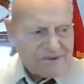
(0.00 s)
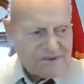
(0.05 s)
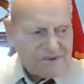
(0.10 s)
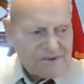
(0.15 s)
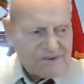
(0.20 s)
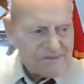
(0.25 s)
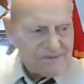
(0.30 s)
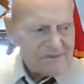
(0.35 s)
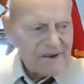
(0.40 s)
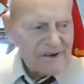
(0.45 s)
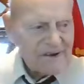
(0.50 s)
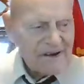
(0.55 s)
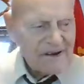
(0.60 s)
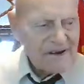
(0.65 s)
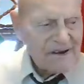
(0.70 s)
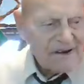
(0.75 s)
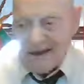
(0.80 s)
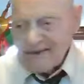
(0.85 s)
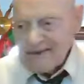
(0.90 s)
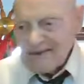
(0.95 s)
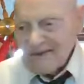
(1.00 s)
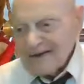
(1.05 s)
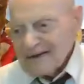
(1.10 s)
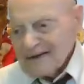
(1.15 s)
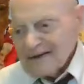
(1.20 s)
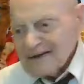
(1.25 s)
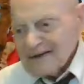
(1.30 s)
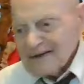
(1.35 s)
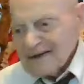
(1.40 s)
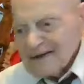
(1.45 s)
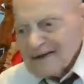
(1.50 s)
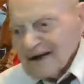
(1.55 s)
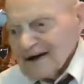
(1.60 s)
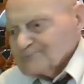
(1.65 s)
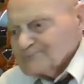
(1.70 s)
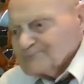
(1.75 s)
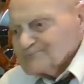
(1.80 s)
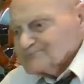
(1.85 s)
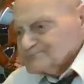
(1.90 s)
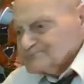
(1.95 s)
you don't need
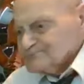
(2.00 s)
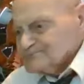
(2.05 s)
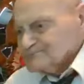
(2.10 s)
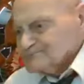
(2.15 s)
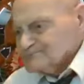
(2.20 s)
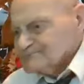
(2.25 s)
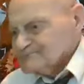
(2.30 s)
anything.